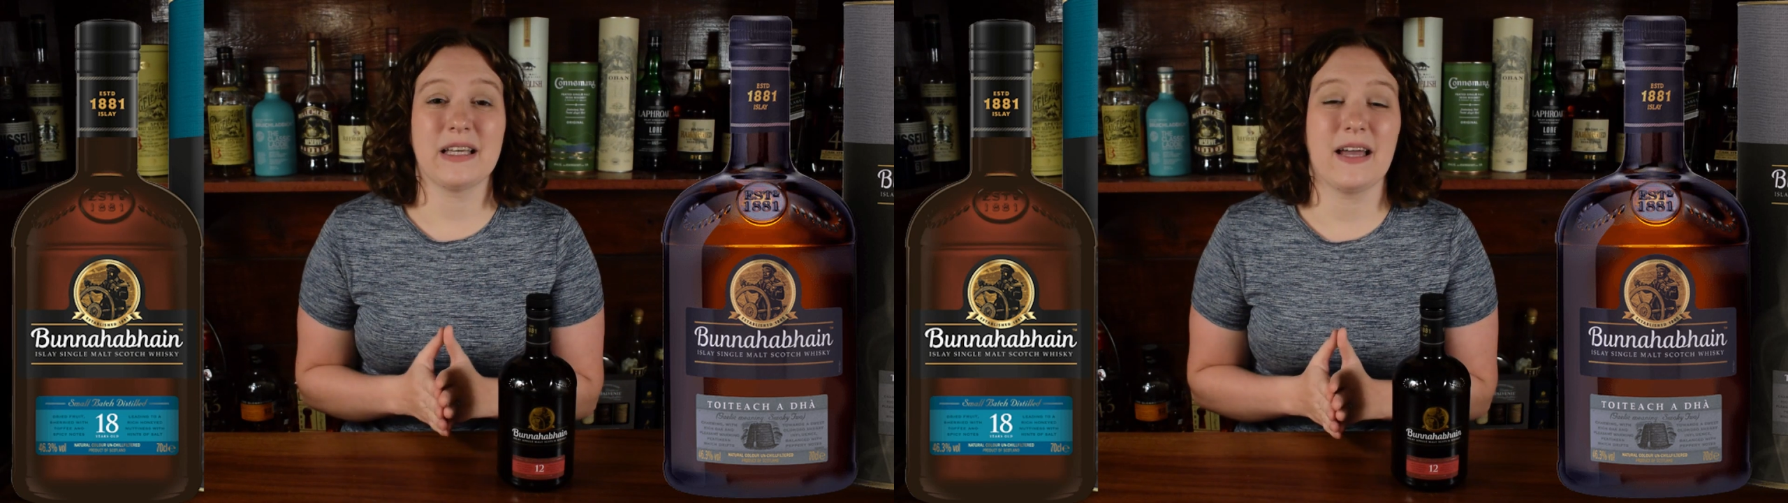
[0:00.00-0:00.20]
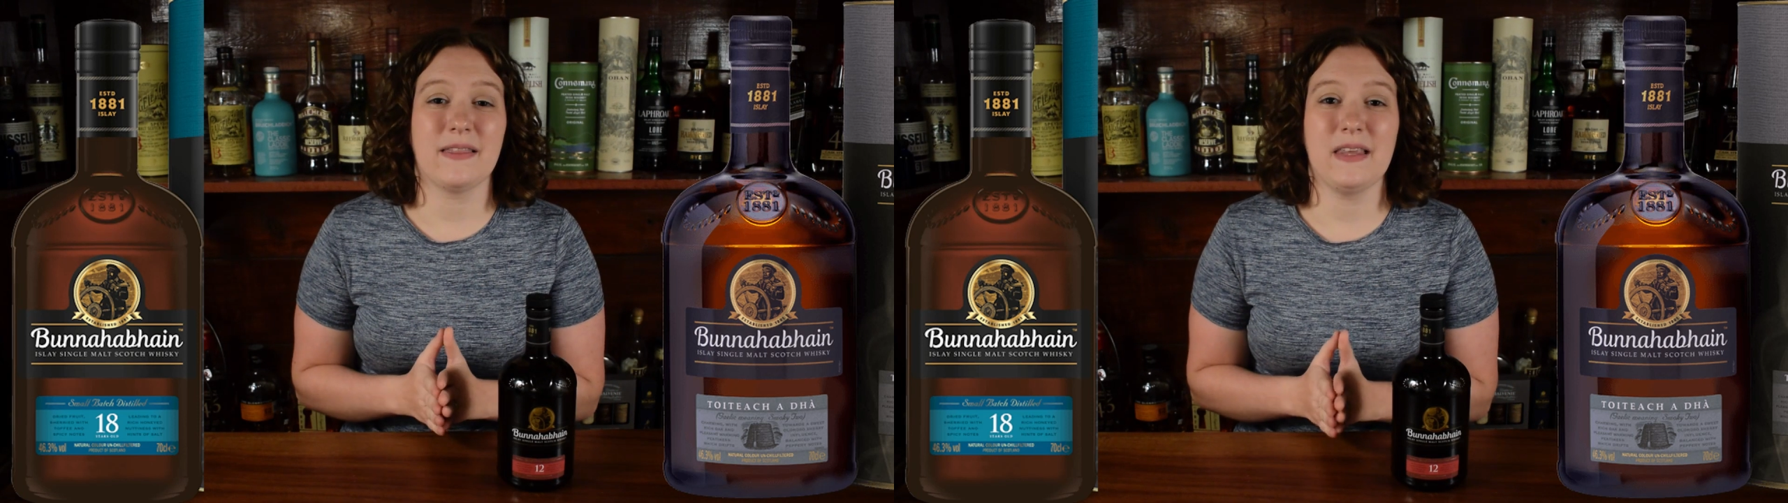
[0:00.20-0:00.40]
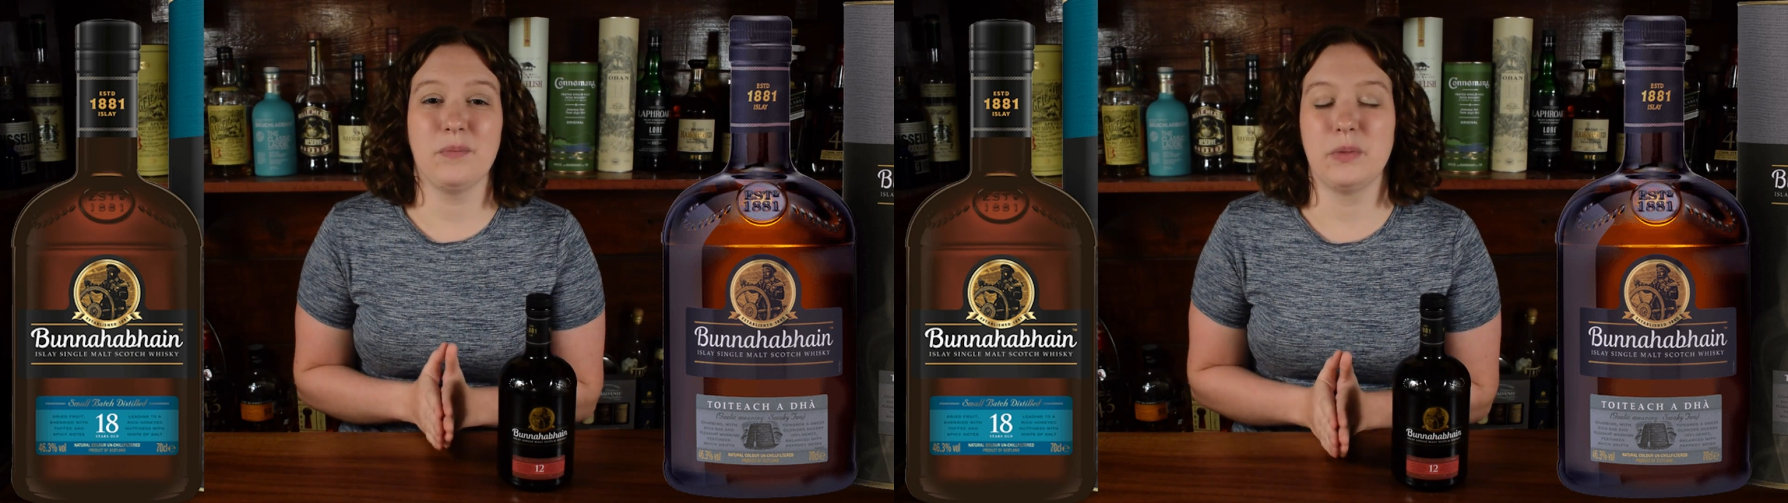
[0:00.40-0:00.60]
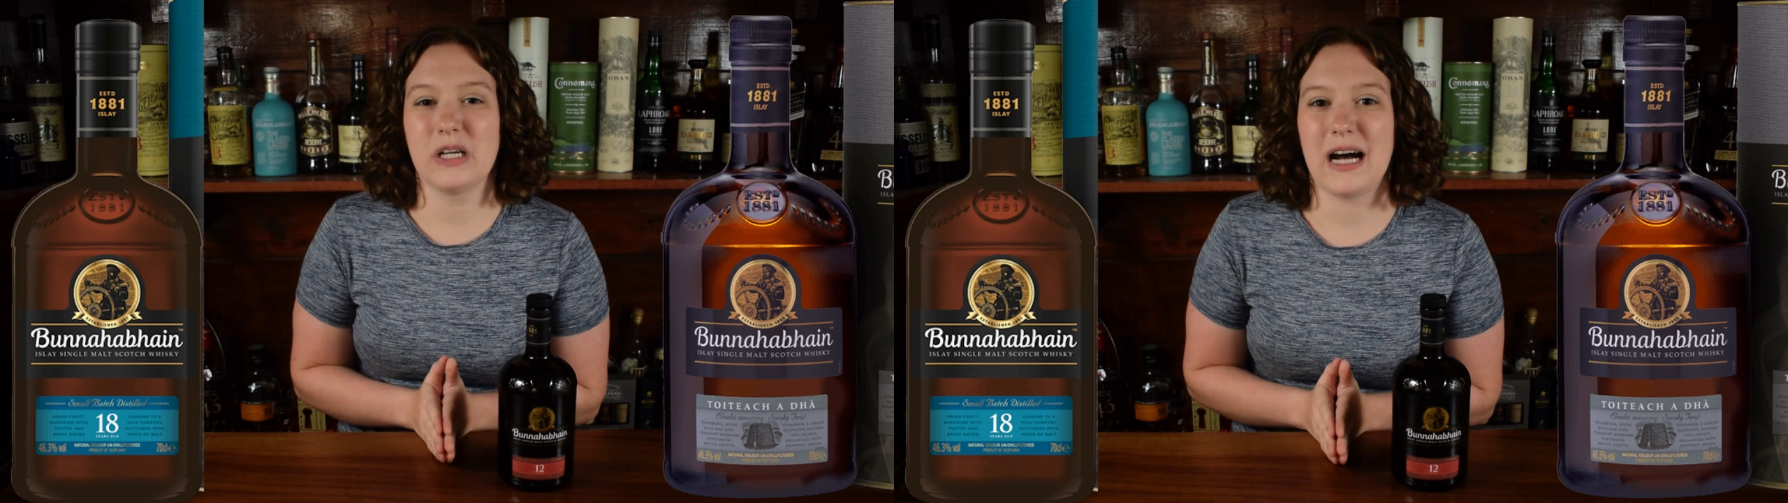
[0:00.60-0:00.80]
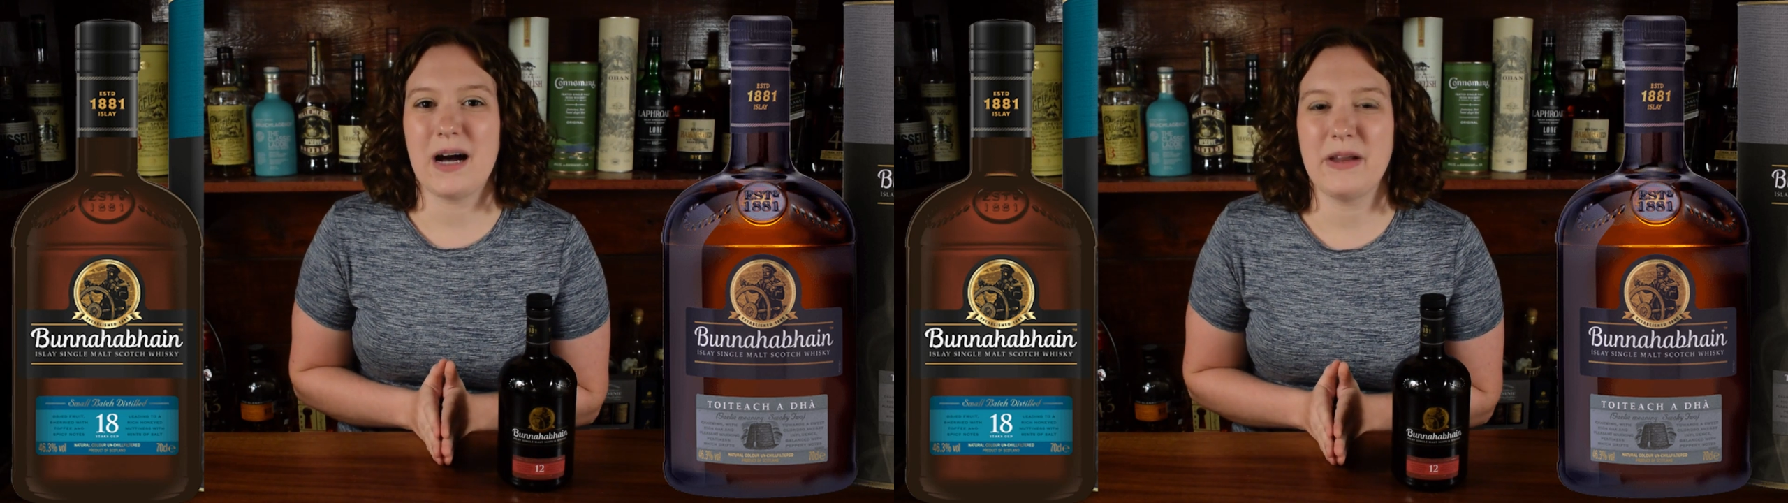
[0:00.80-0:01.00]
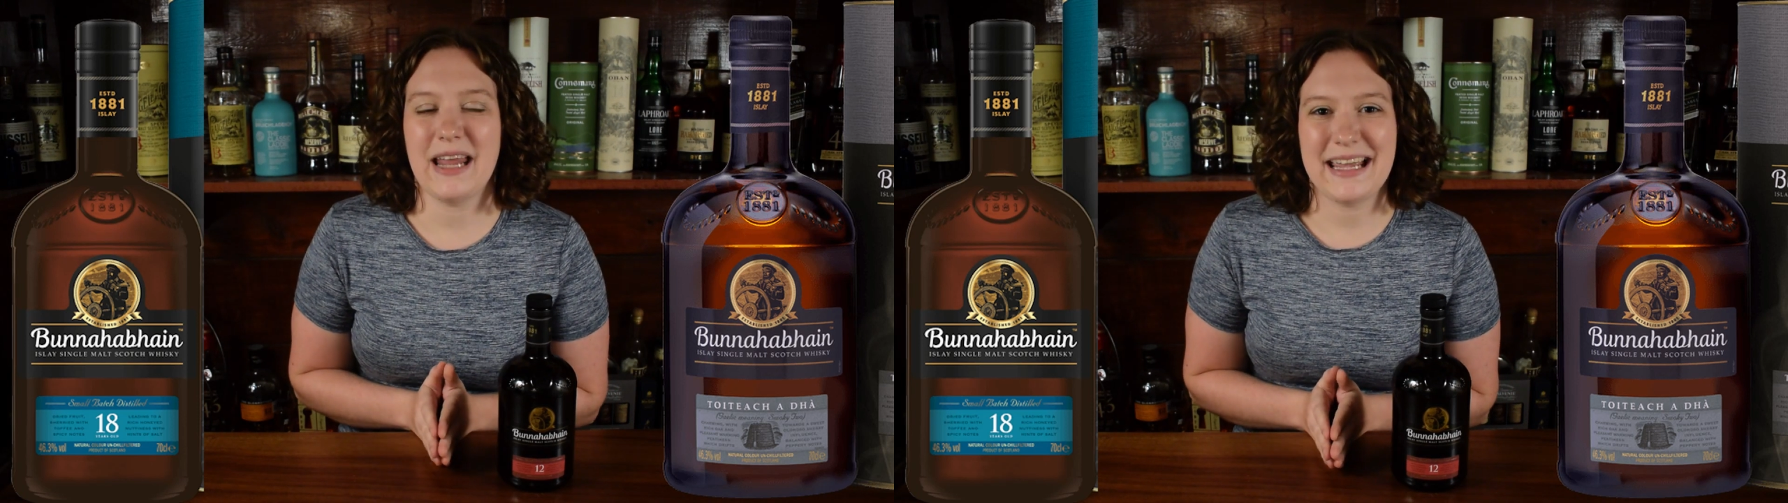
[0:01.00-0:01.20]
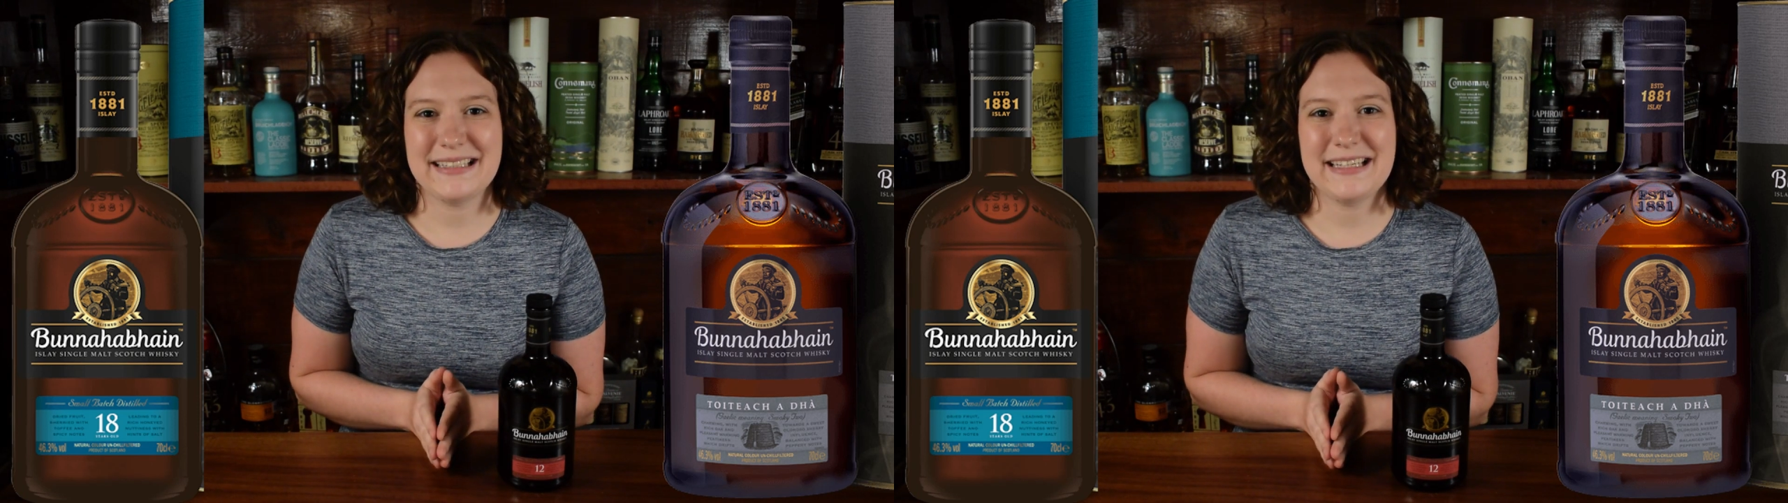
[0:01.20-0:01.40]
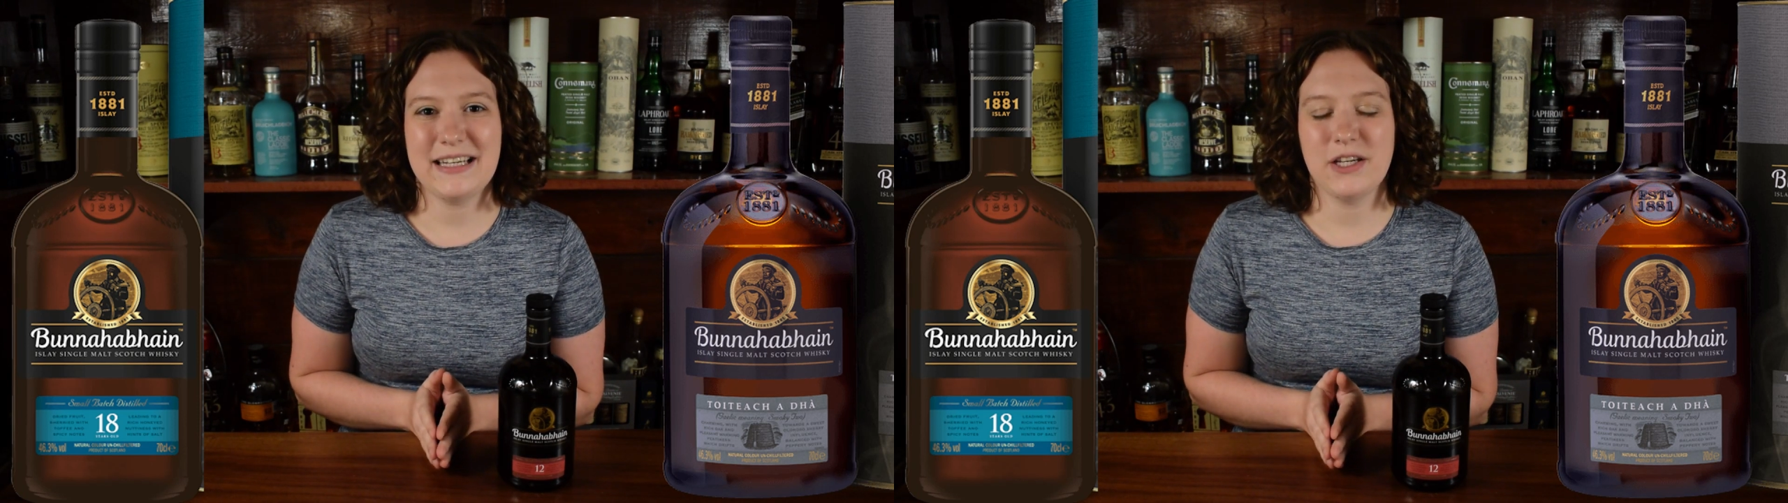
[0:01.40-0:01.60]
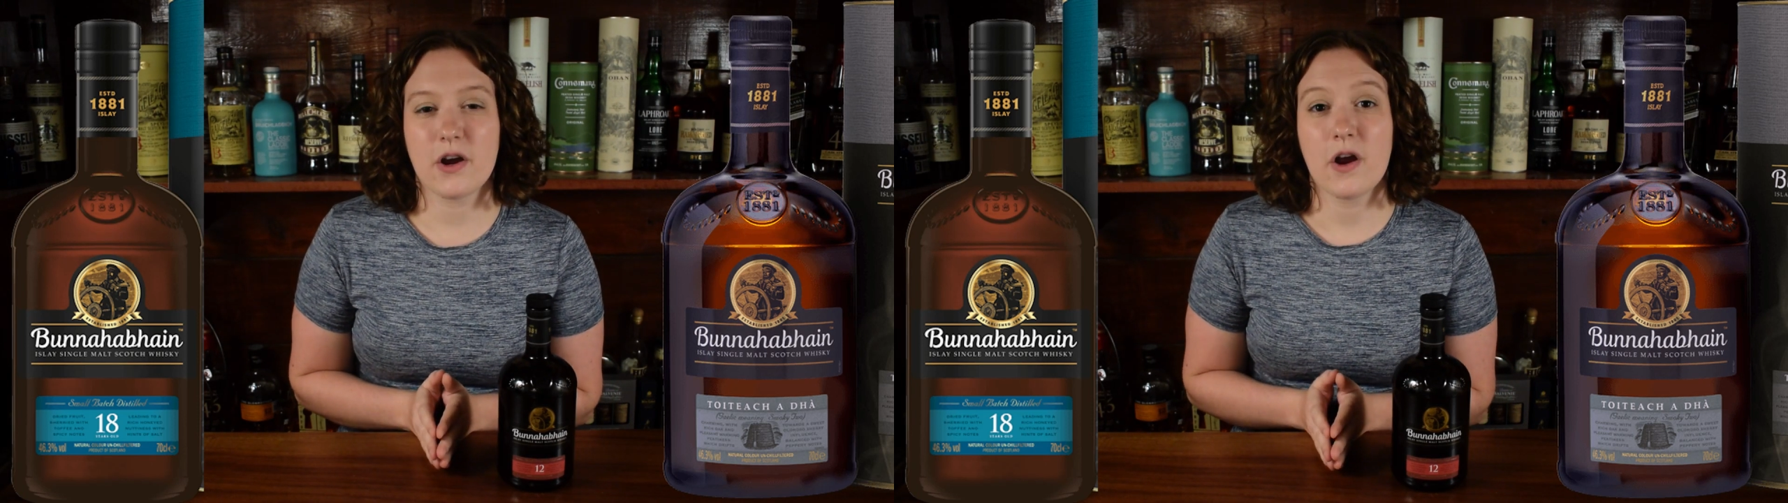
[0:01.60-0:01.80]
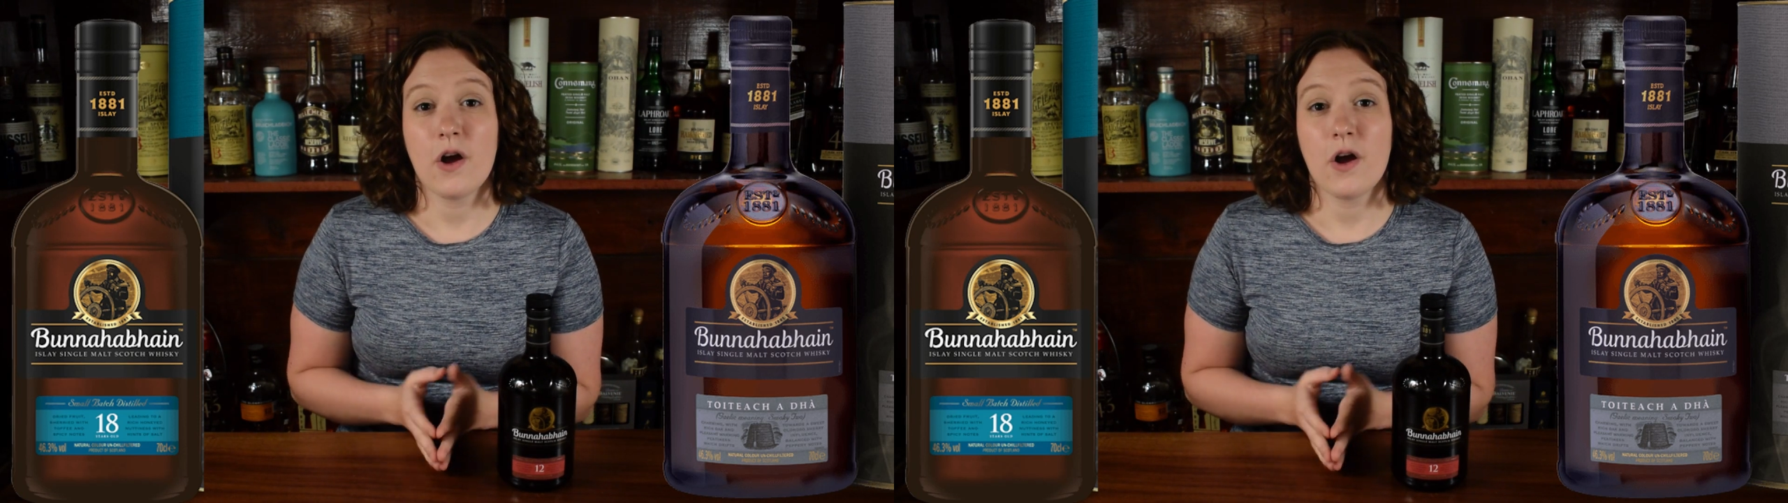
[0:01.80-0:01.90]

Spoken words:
like the Bunnahabhain 18yr,